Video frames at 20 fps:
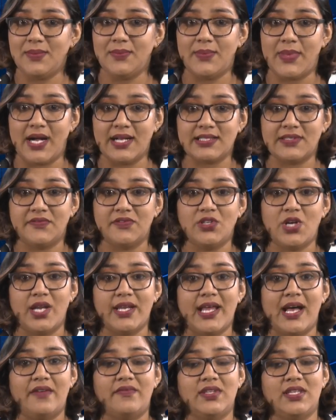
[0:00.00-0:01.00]
impact of
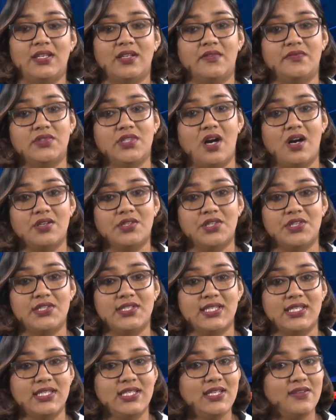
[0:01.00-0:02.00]
not having enough
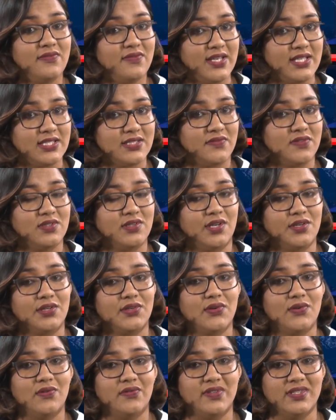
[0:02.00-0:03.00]
doctors in the event of another
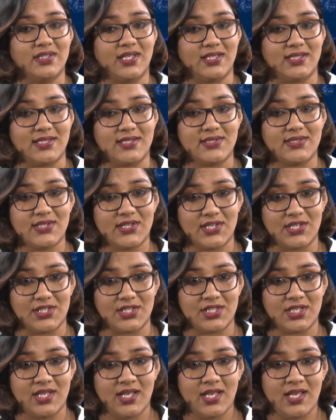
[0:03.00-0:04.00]
COVID-19
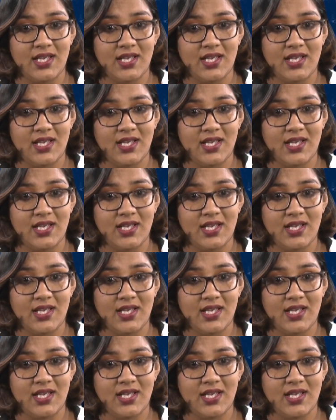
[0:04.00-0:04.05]
surge,